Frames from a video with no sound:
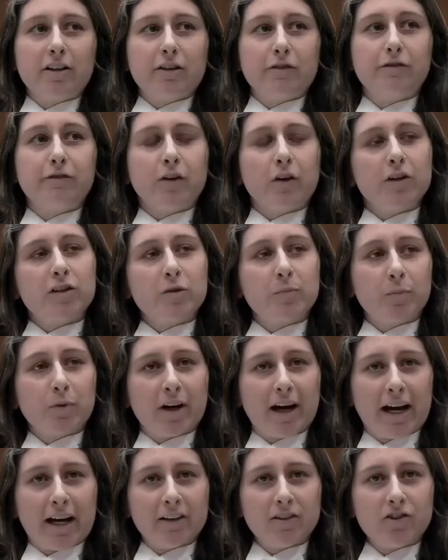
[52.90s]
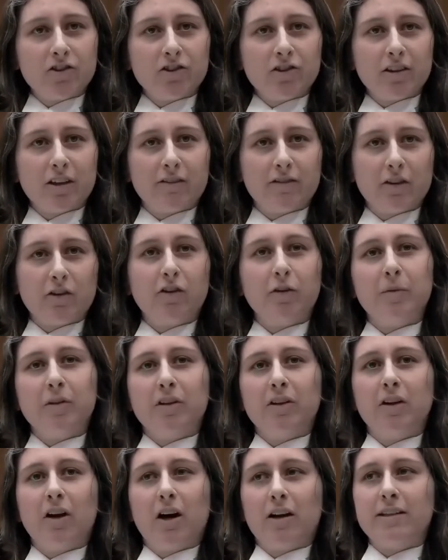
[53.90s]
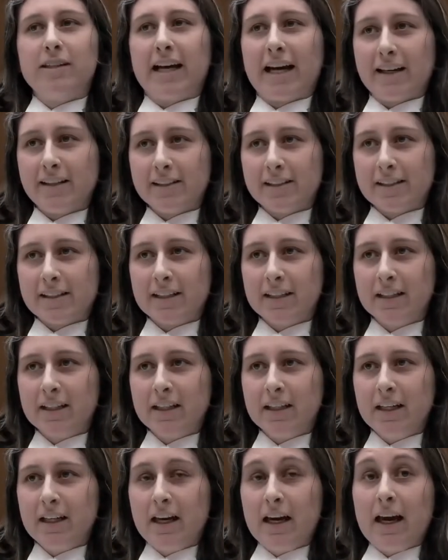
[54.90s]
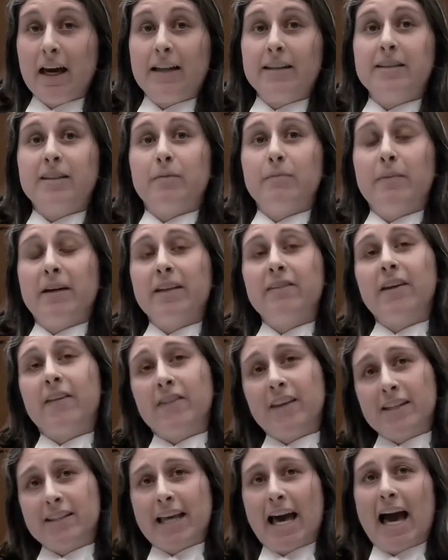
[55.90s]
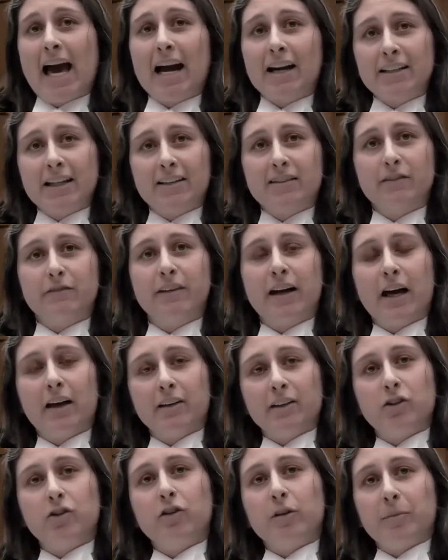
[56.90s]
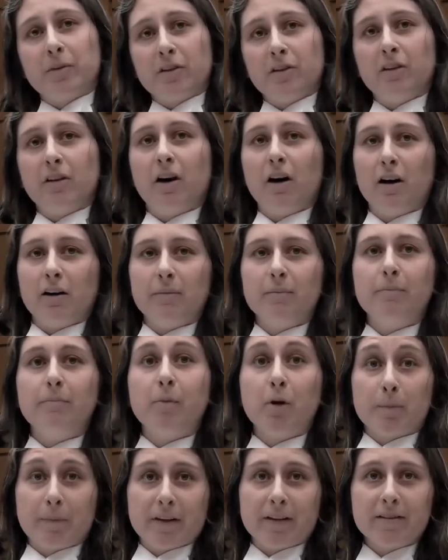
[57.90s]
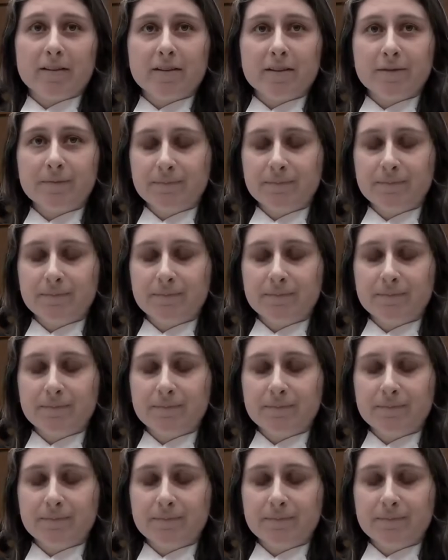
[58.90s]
the first branch of the criminal law test and submit that this Act has a valid criminal law purpose.